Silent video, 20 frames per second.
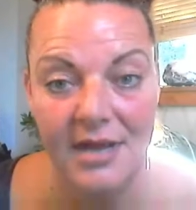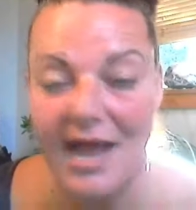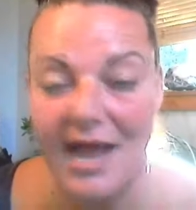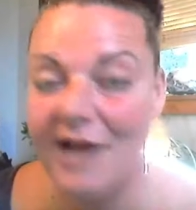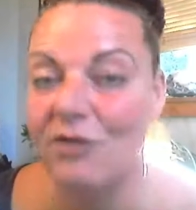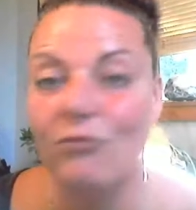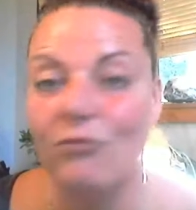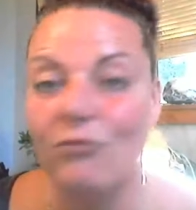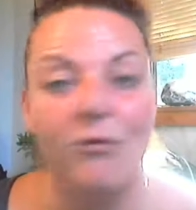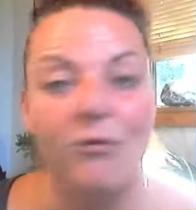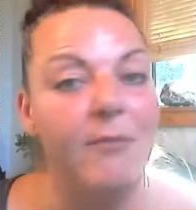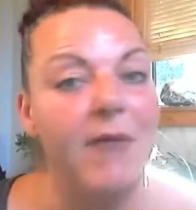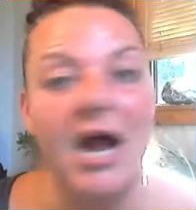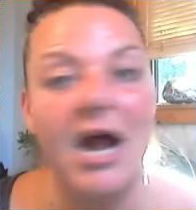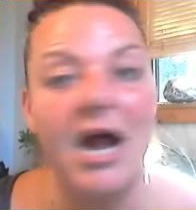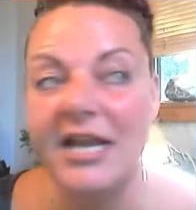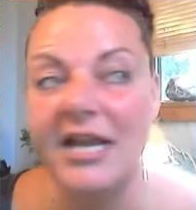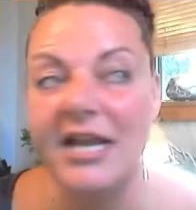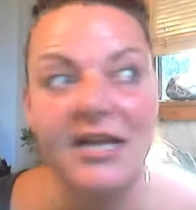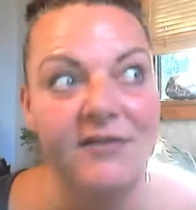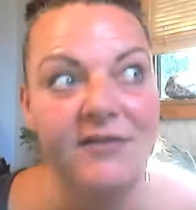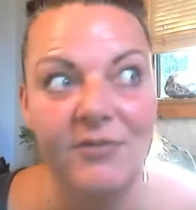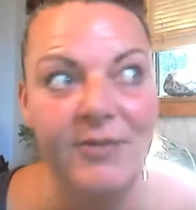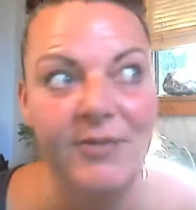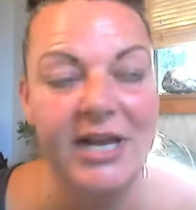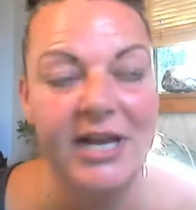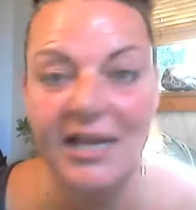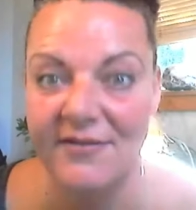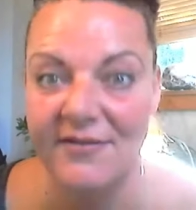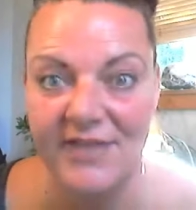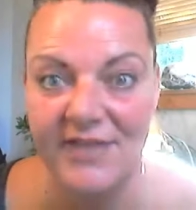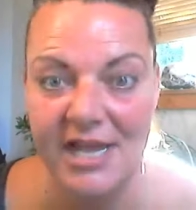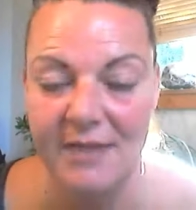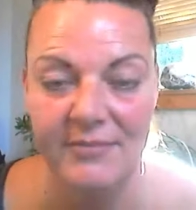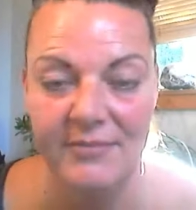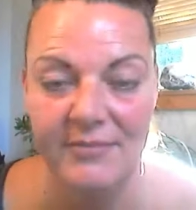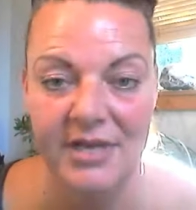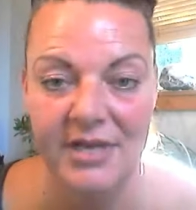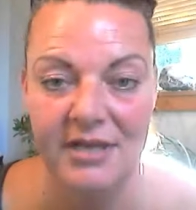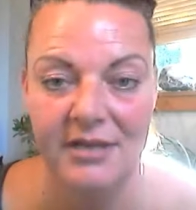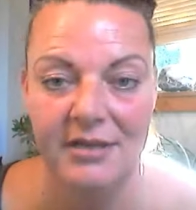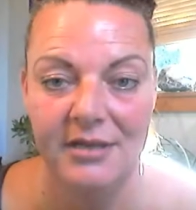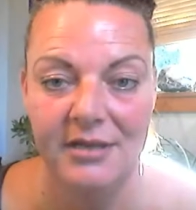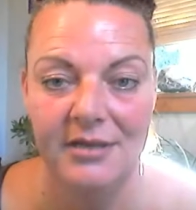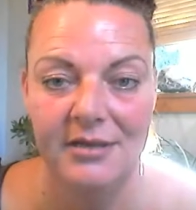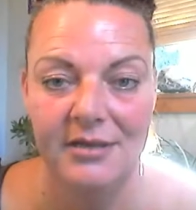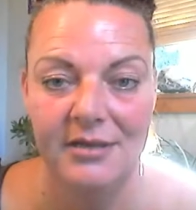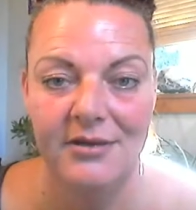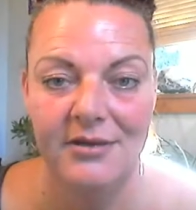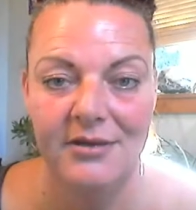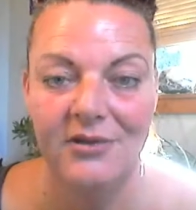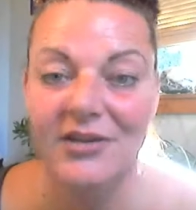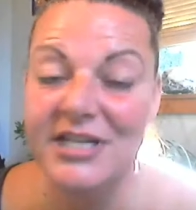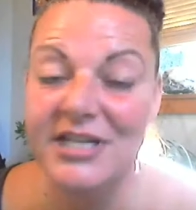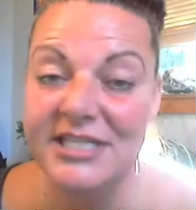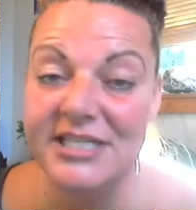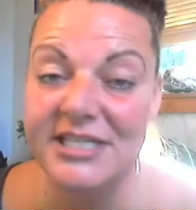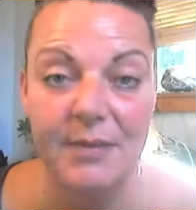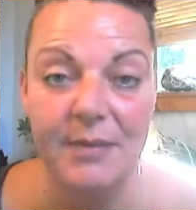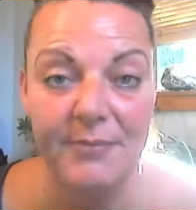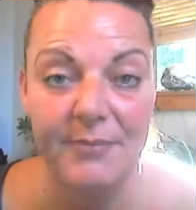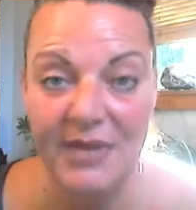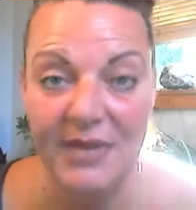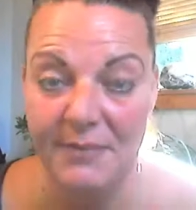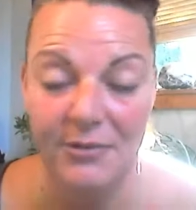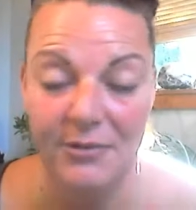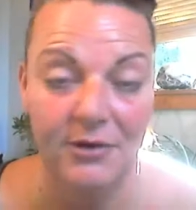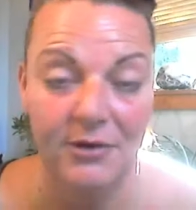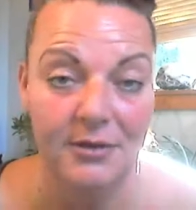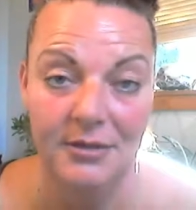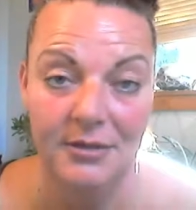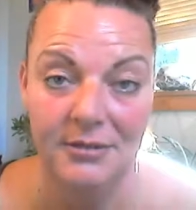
I don't remind everybody of them, only some people.